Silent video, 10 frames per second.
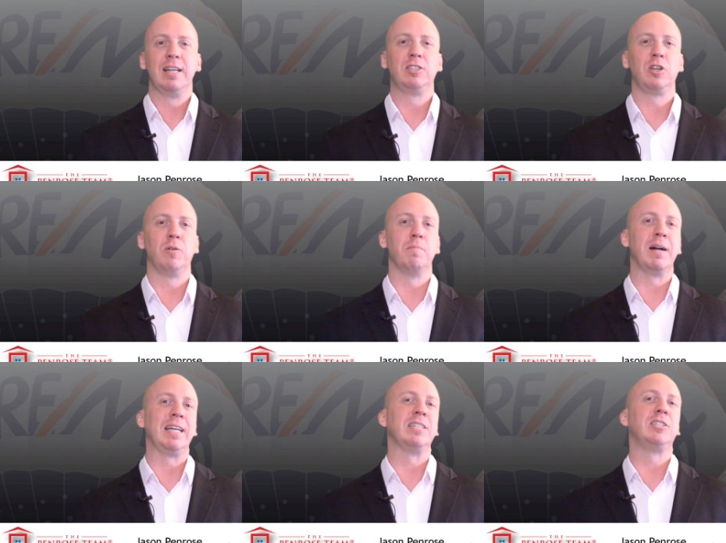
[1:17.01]
and so
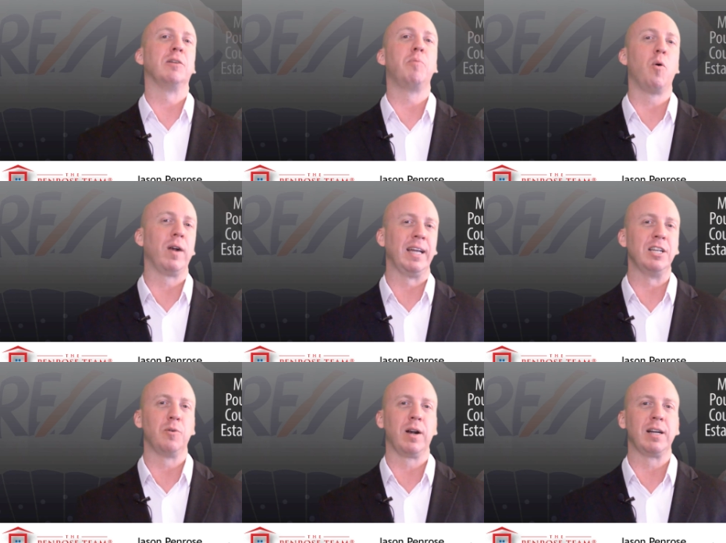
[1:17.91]
money is still pouring
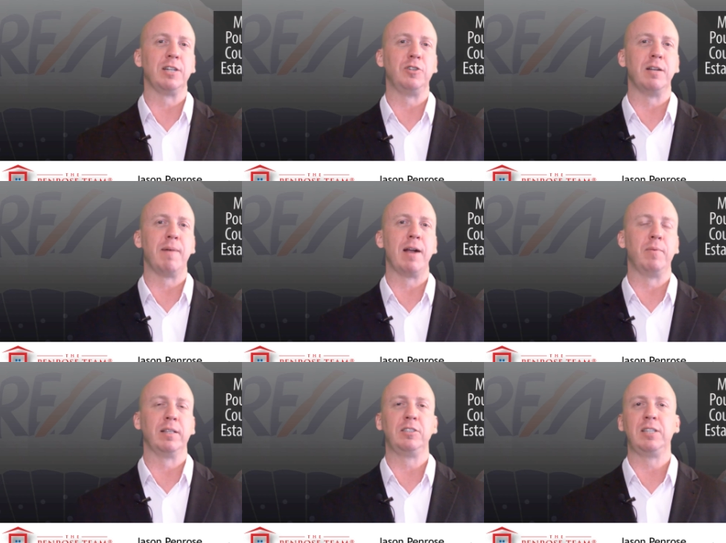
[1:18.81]
into our country to buy
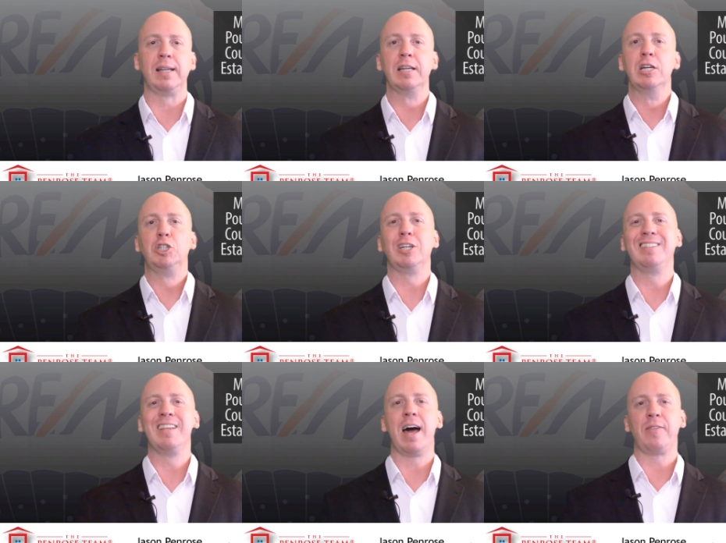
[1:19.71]
real estate,
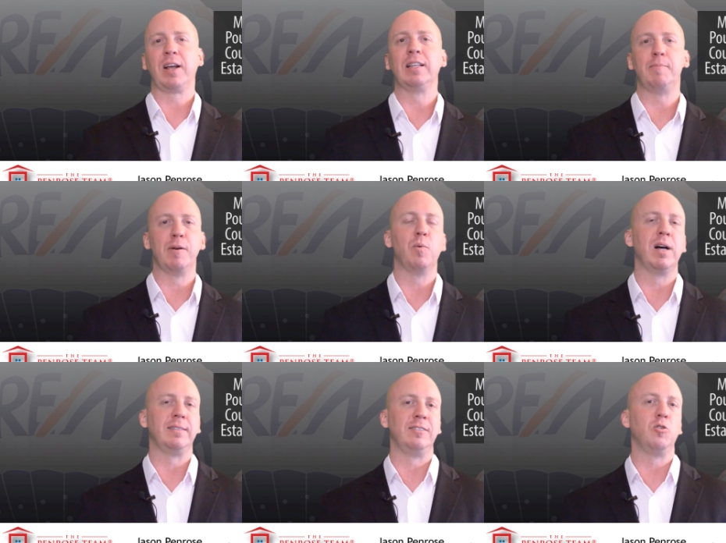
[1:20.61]
just not at the clip it
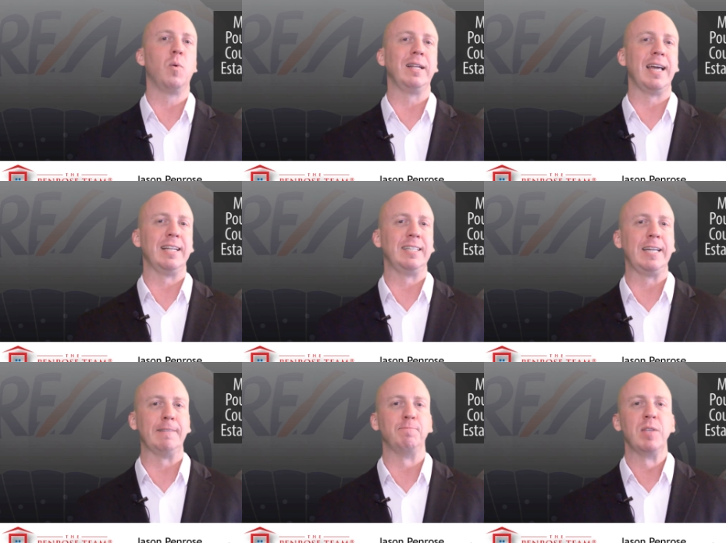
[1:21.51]
was in
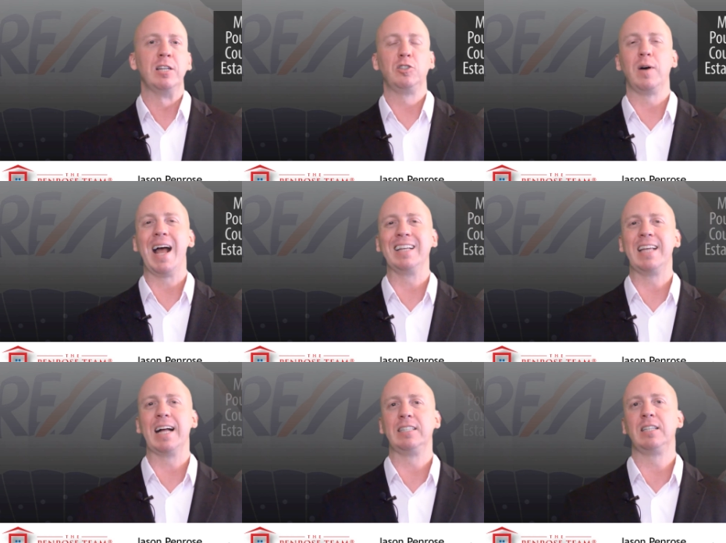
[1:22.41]
2018. So it has
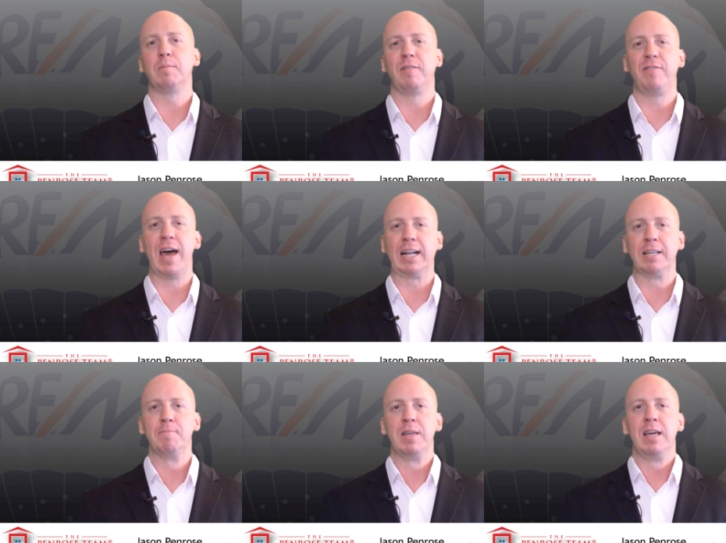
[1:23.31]
had some
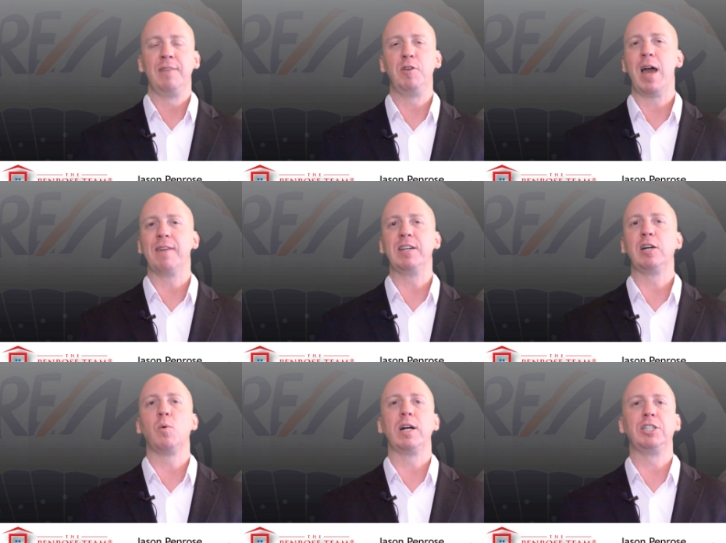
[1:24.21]
effect. If you have any
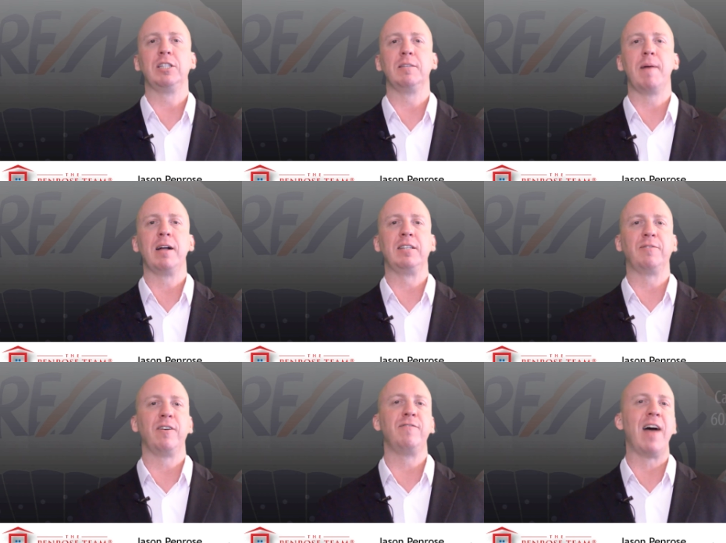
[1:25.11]
questions about
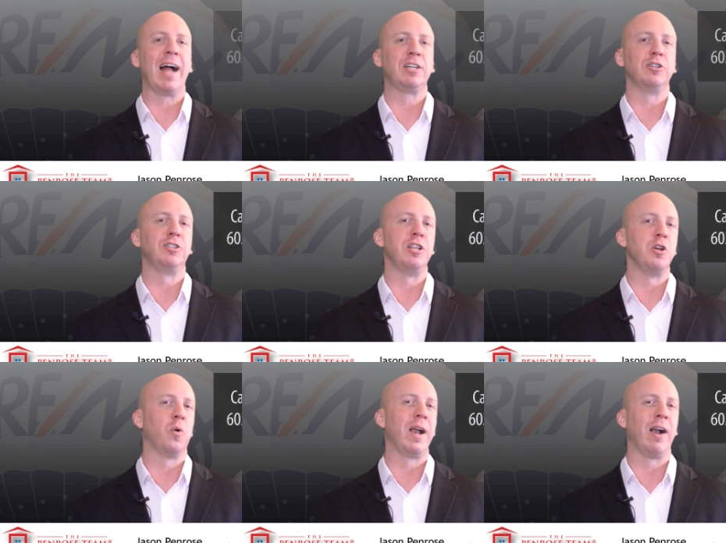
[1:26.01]
different factors in
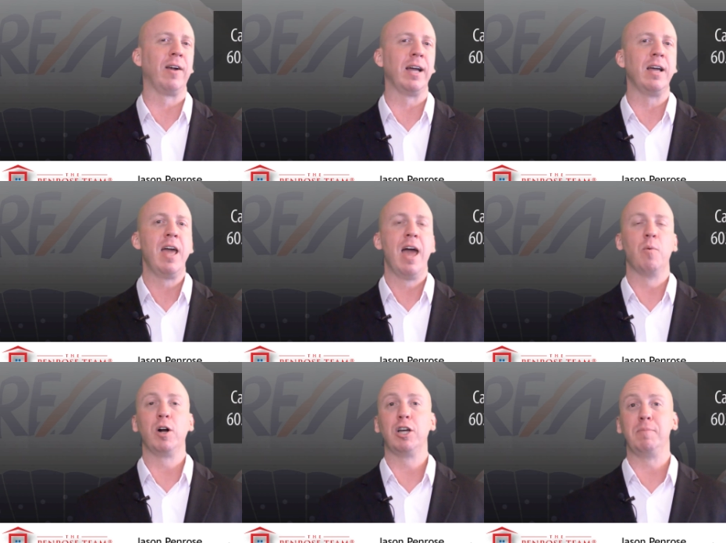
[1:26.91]
your area and
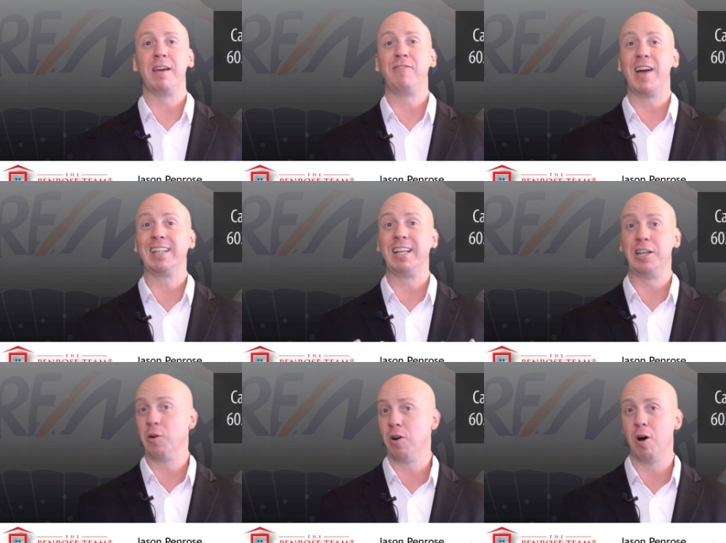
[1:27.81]
what could be affecting
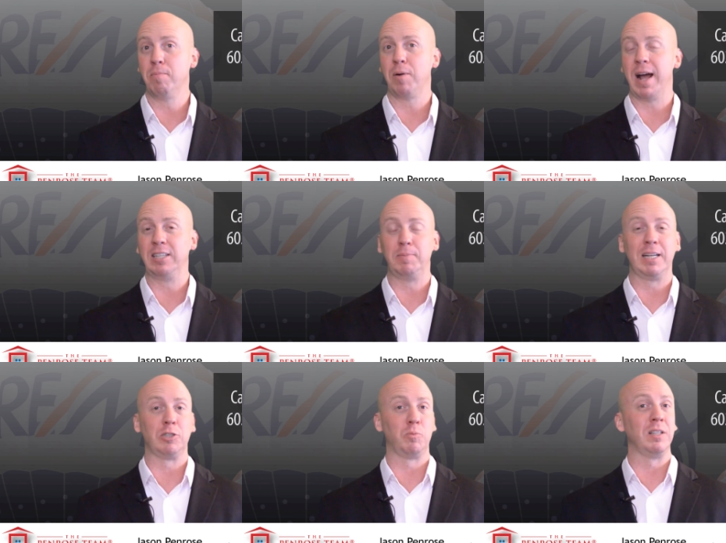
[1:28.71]
your home price
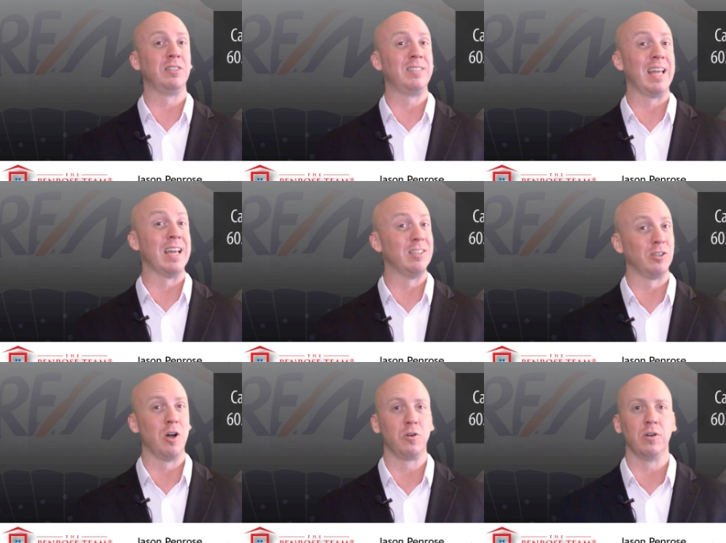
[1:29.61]
because real estate is
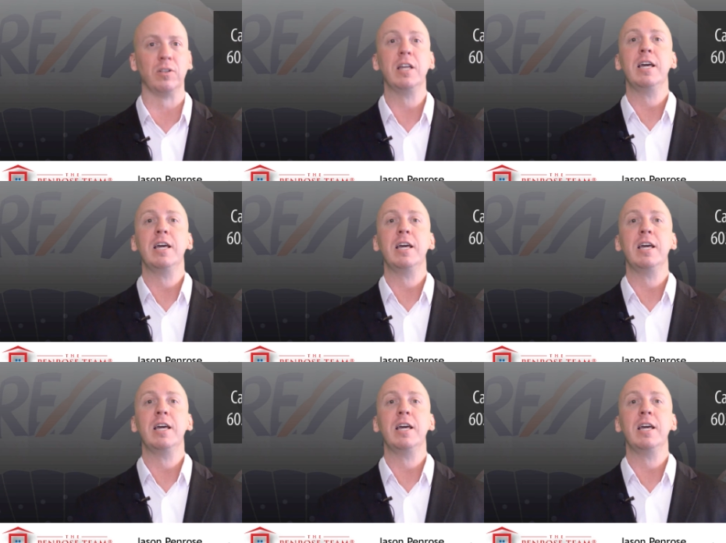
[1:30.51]
local,